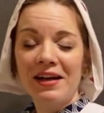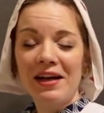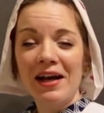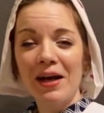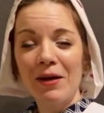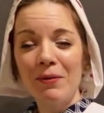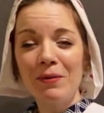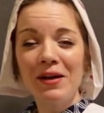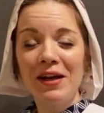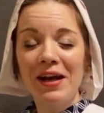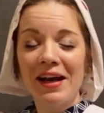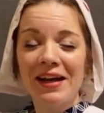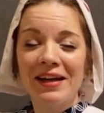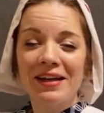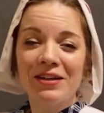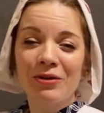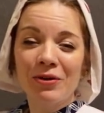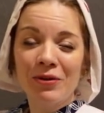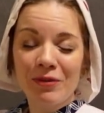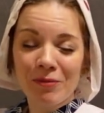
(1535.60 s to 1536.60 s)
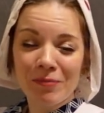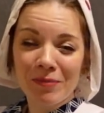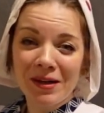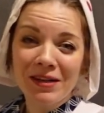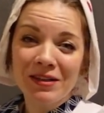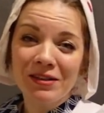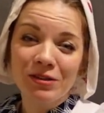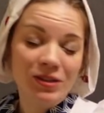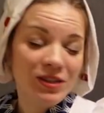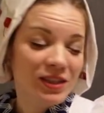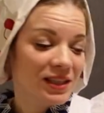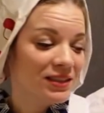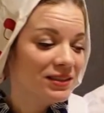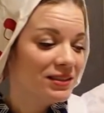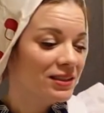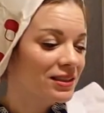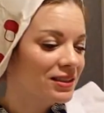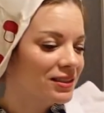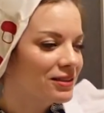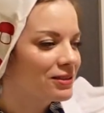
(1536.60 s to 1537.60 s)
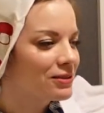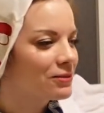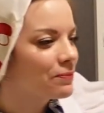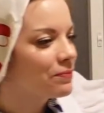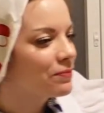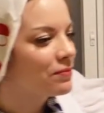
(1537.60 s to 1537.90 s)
I would hang it on the balcony as it is,